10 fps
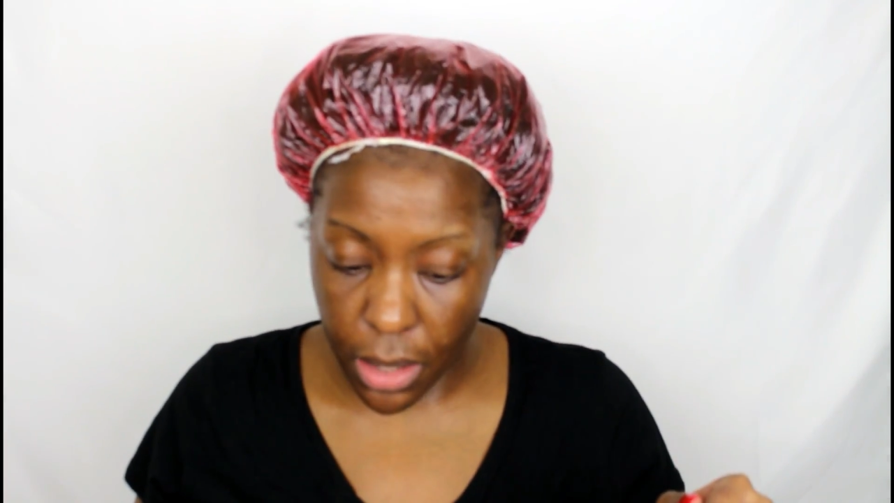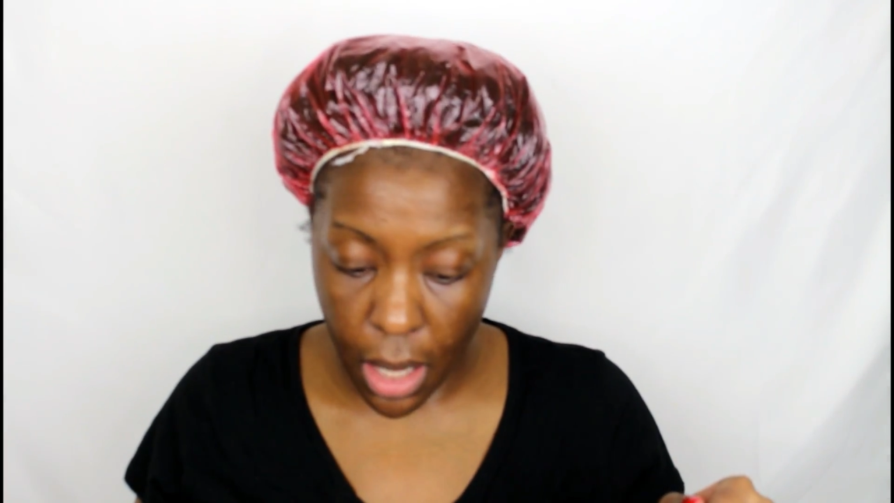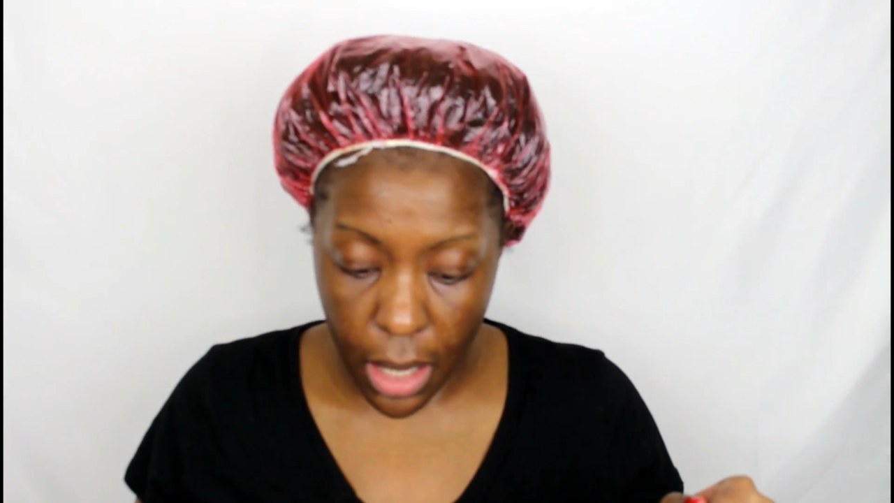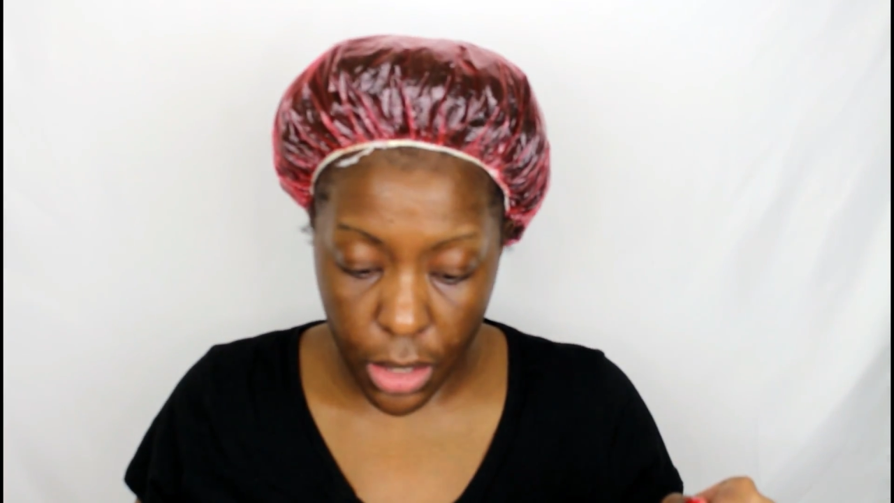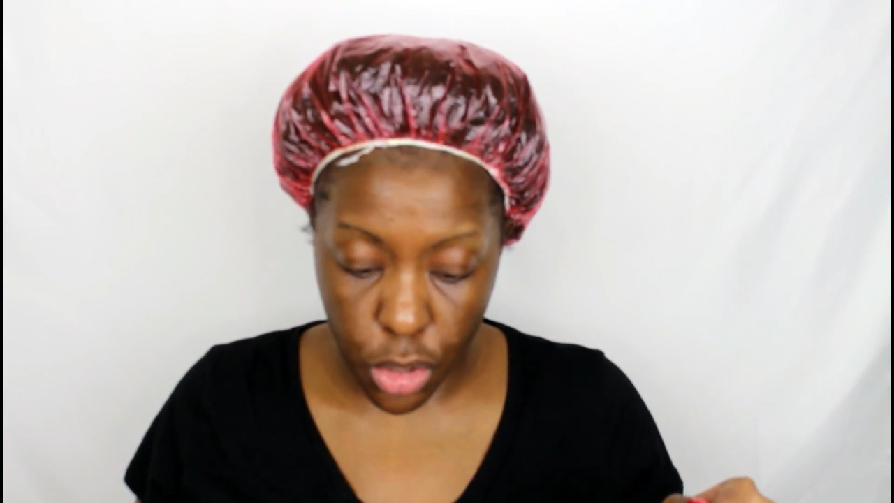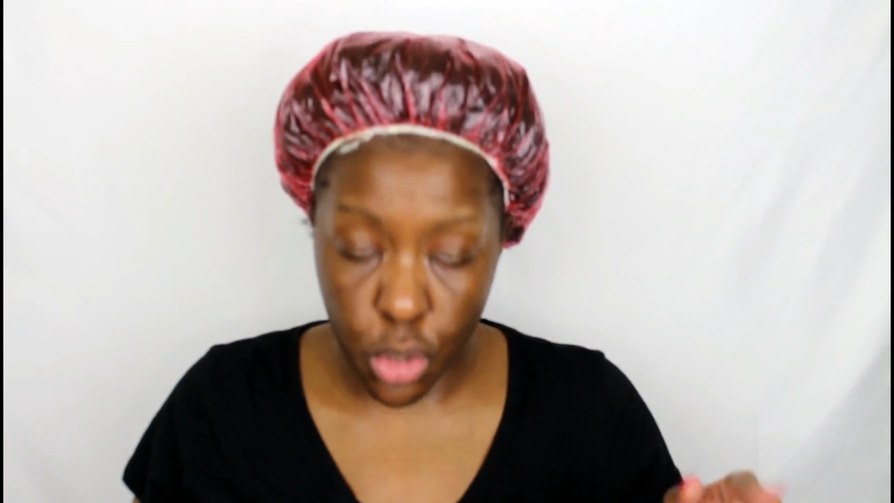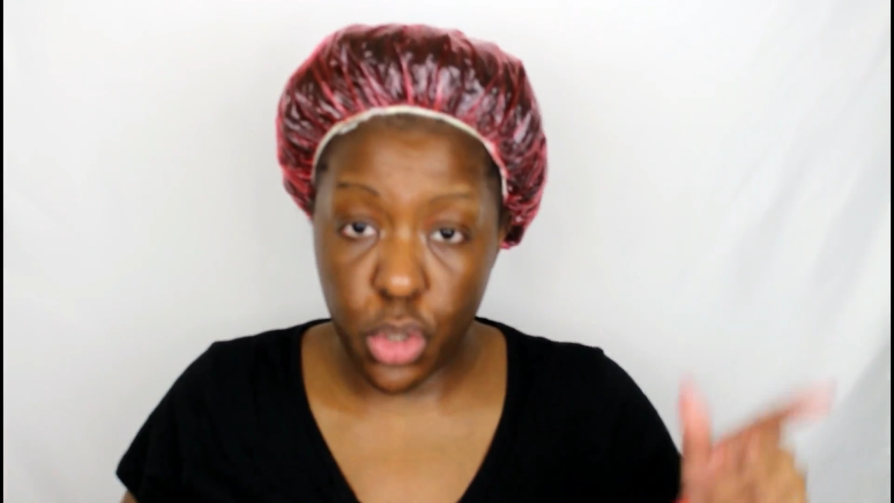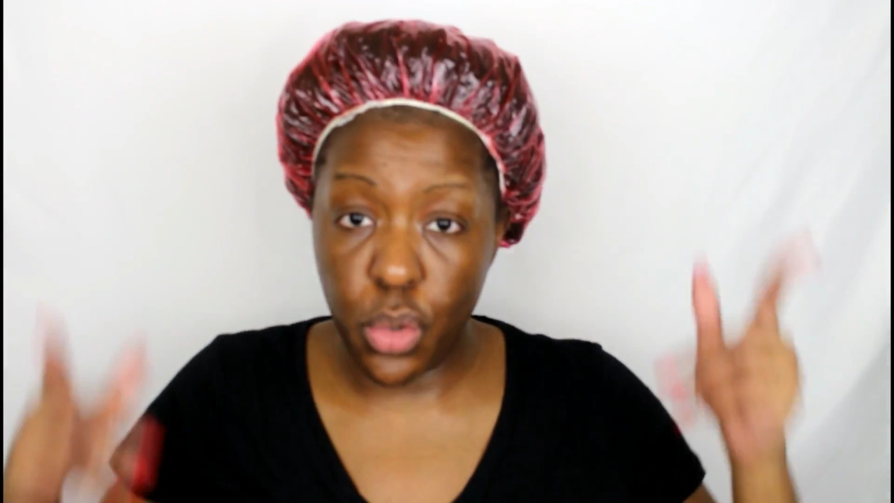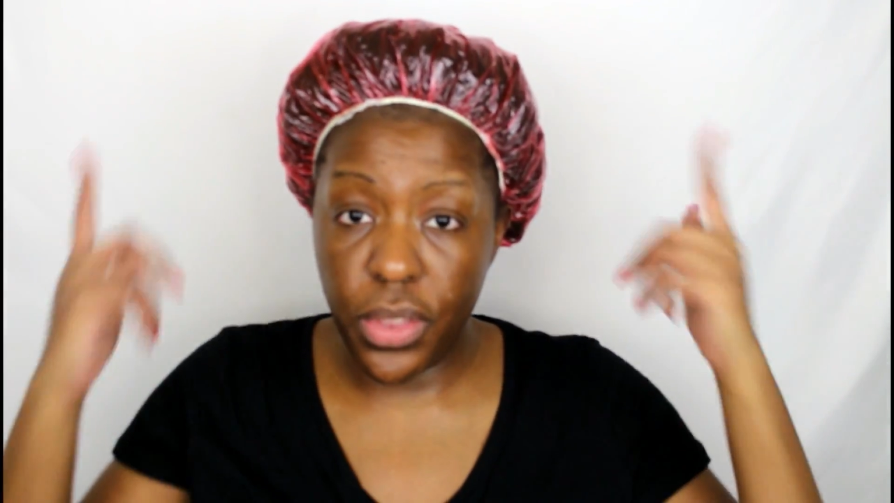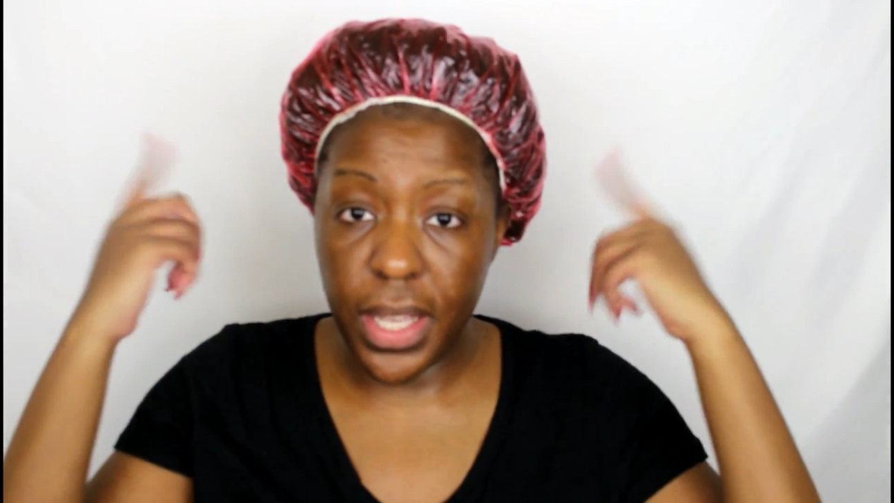to
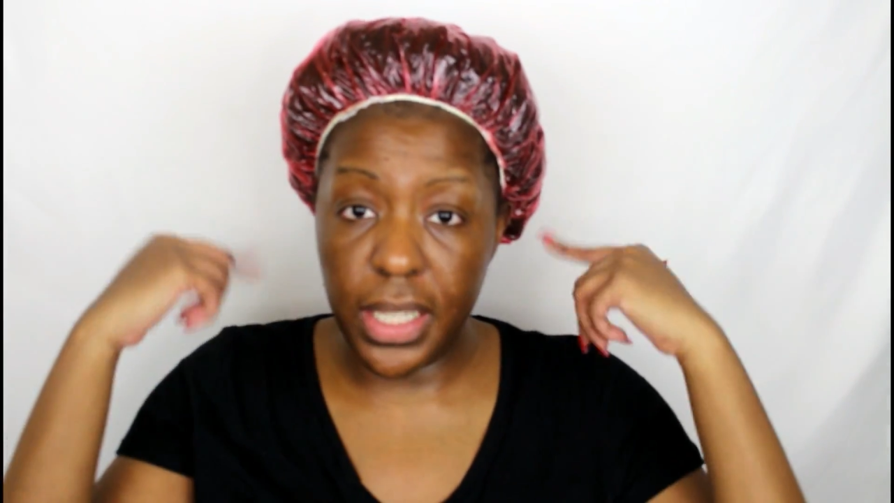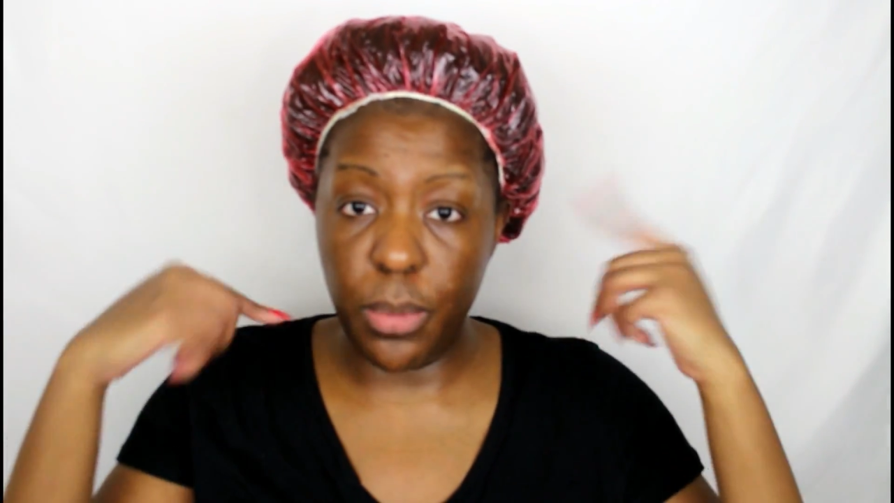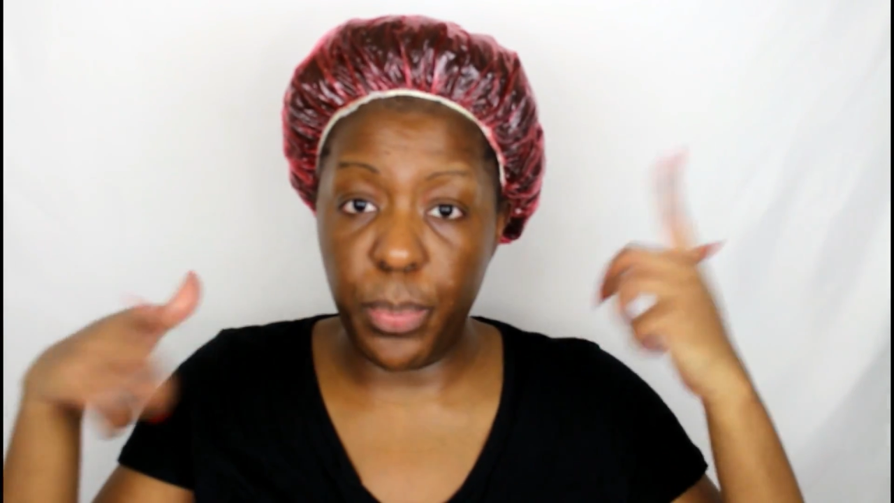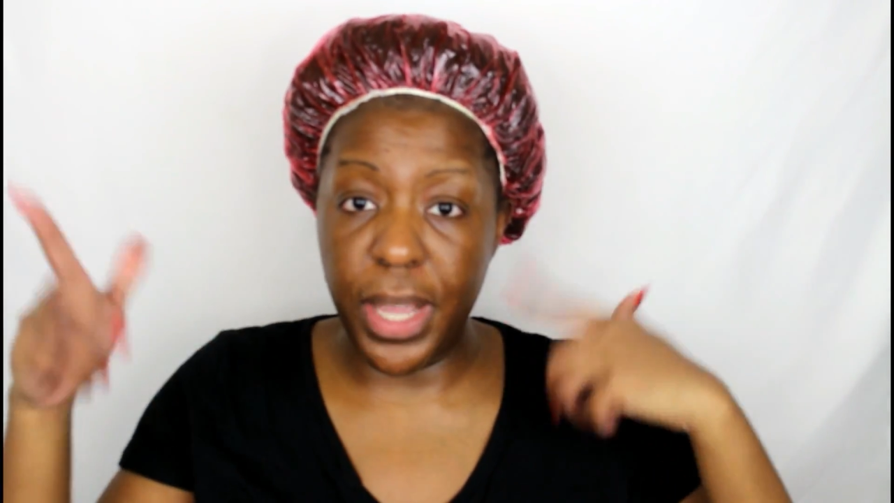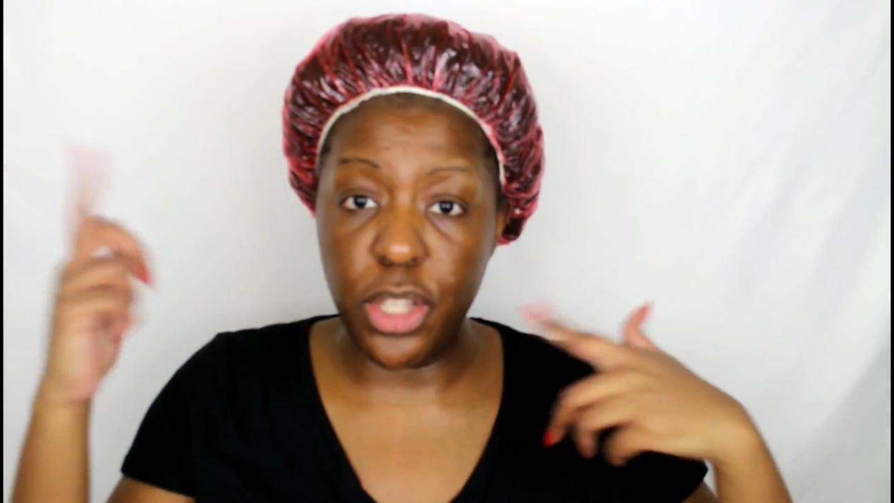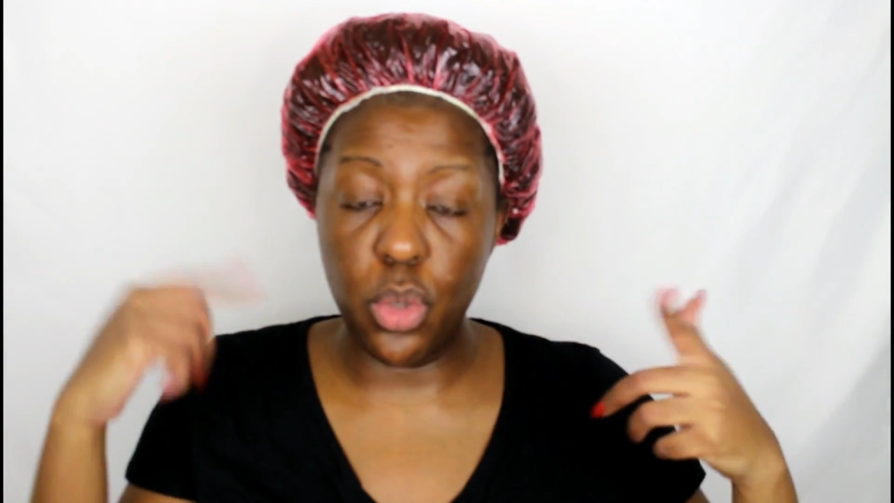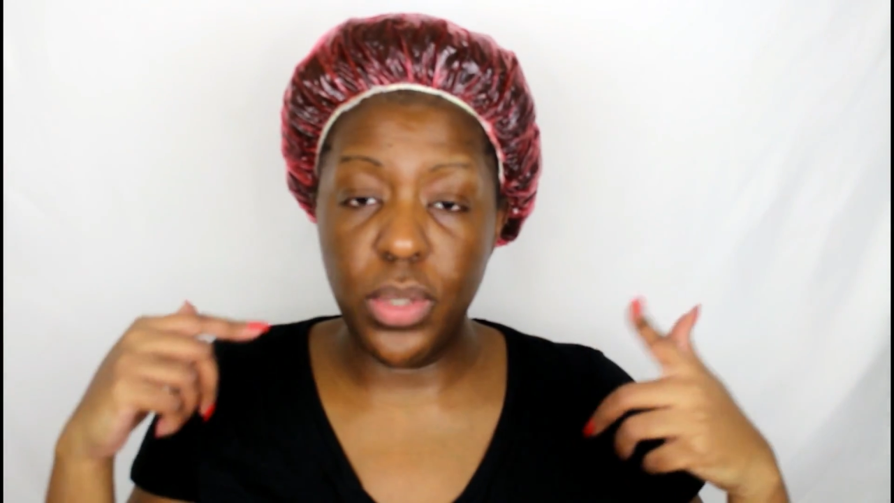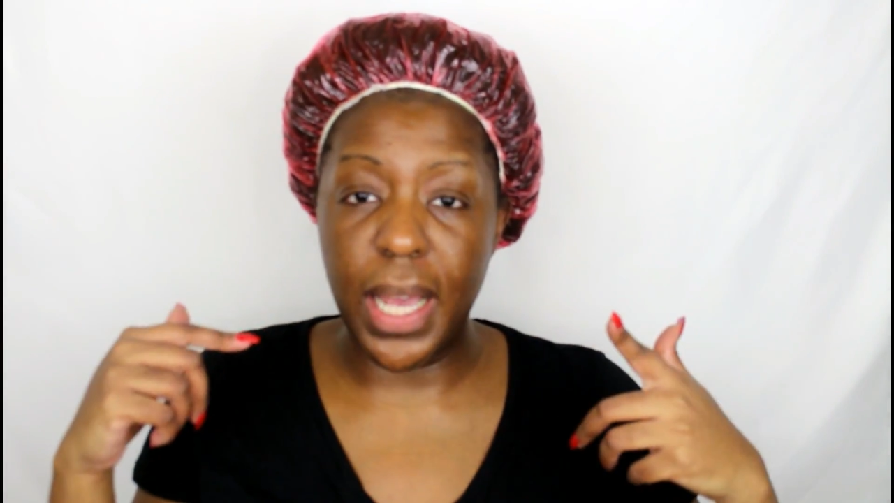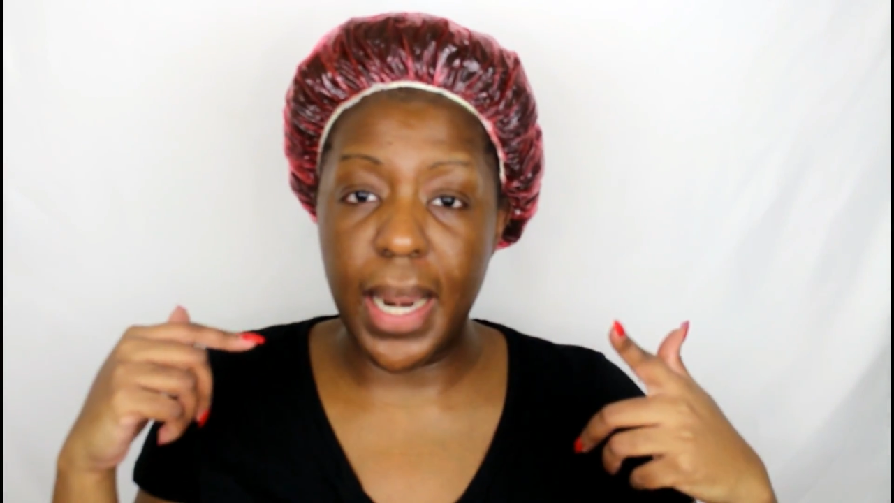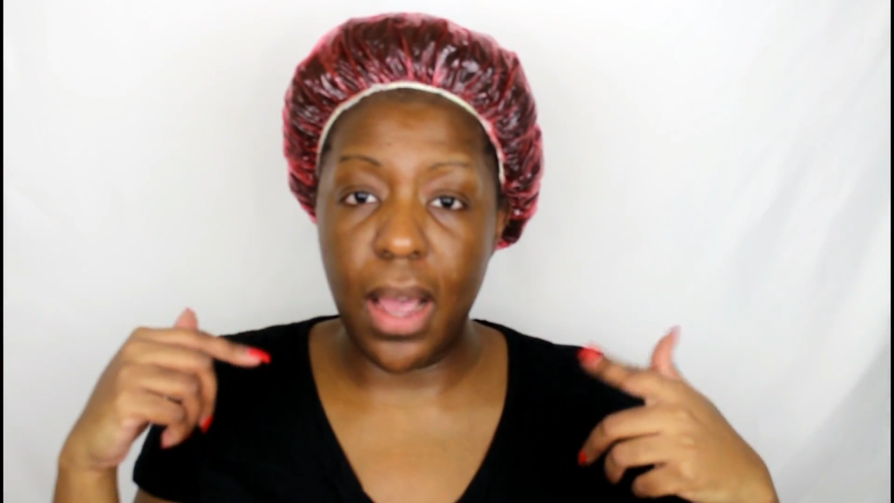do this Bantu
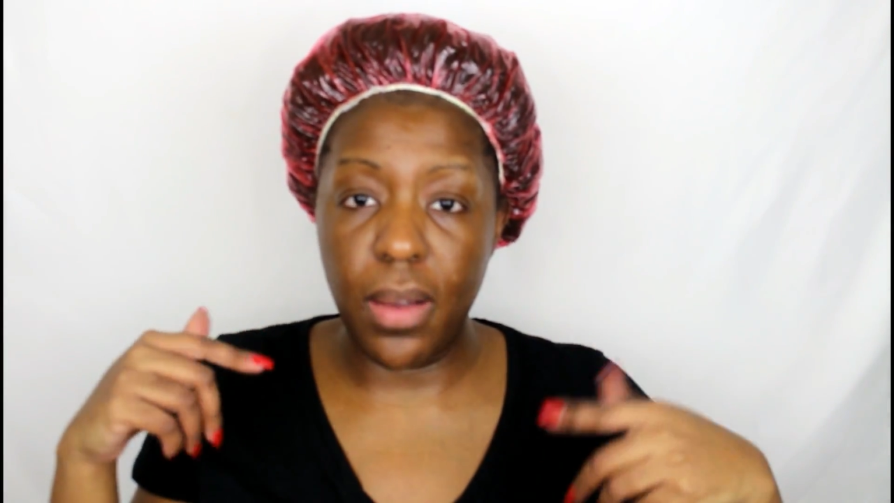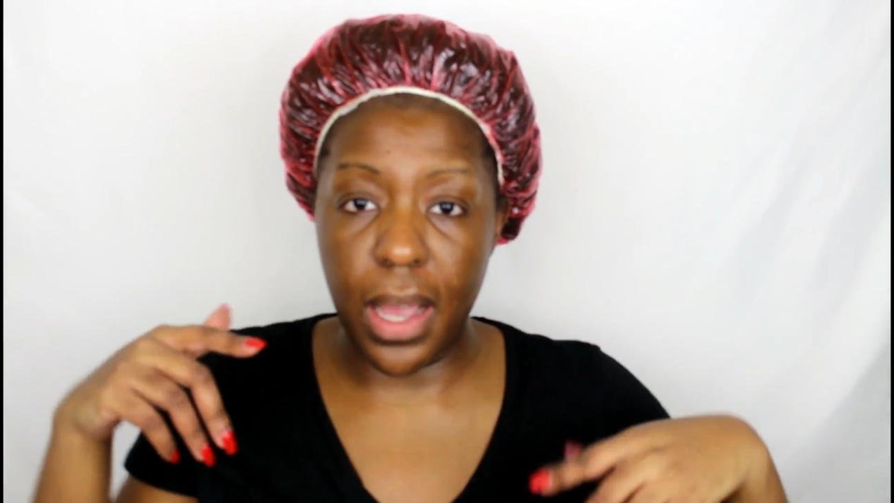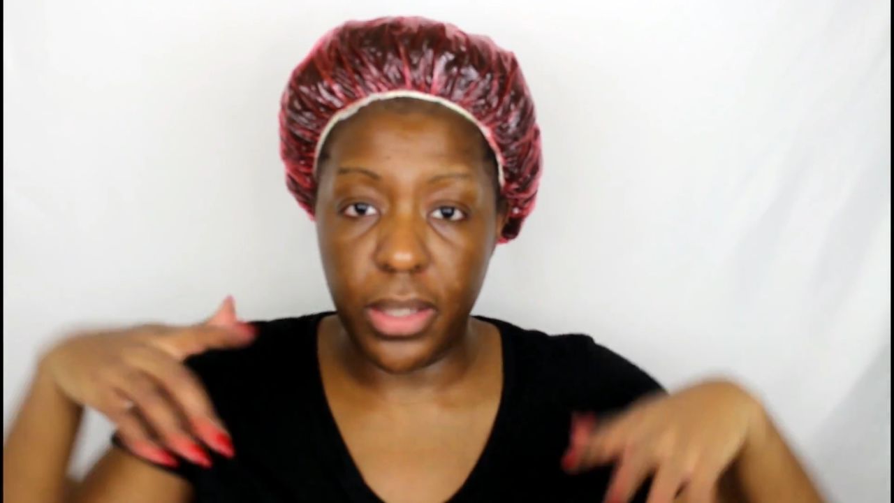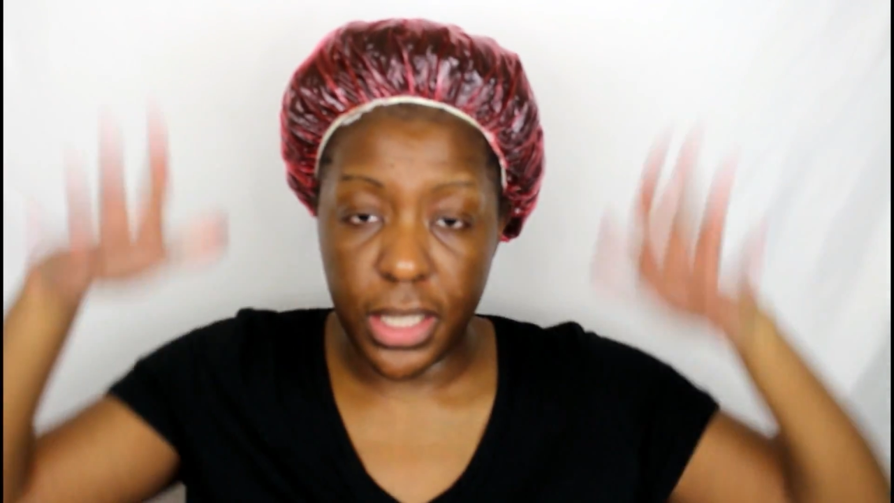knot out,